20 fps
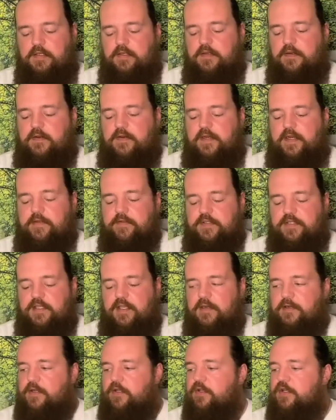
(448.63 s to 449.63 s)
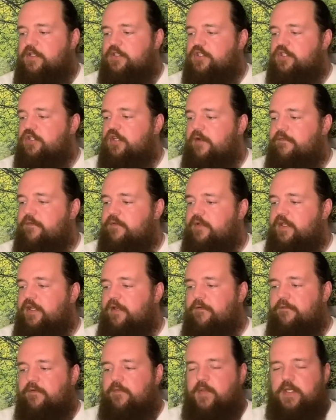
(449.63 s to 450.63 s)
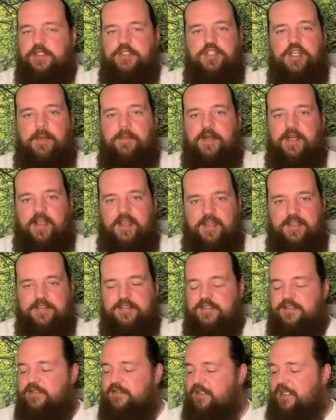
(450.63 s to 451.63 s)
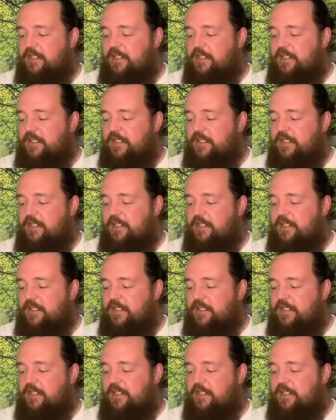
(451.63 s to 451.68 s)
all right, let's get a good shuffle here for my Geminis.